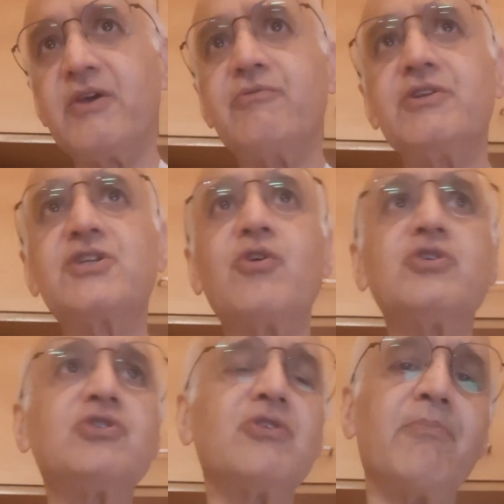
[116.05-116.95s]
which
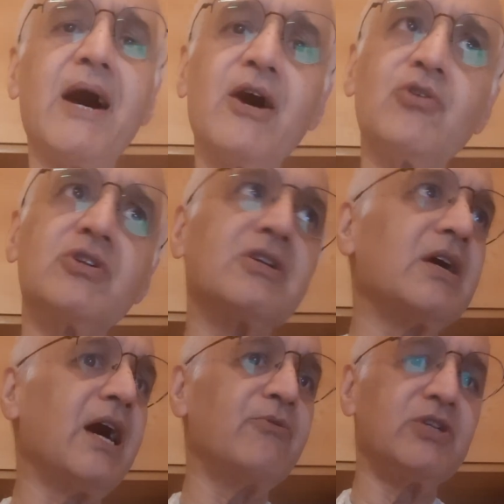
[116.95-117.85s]
goes to about,
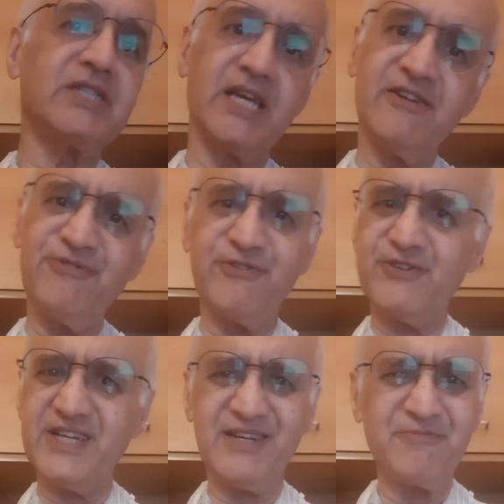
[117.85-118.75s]
I would say,
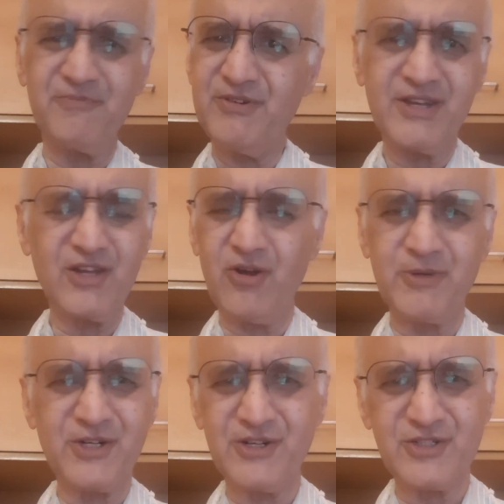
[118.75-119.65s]
50
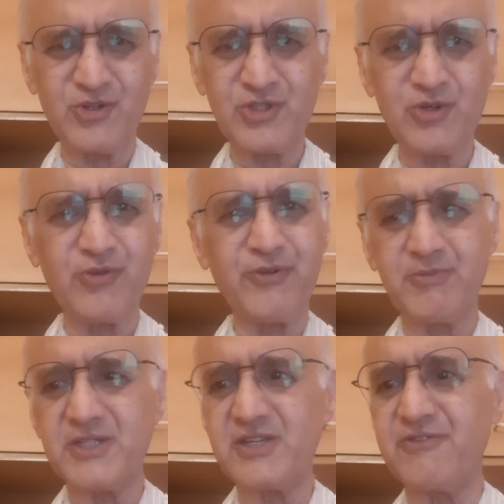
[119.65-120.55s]
kilometers or so from
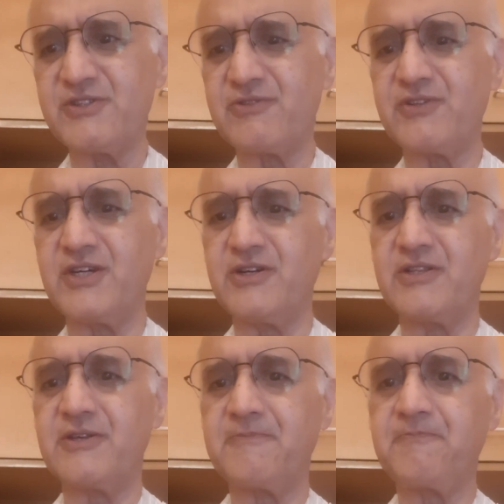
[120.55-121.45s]
the surface of the earth.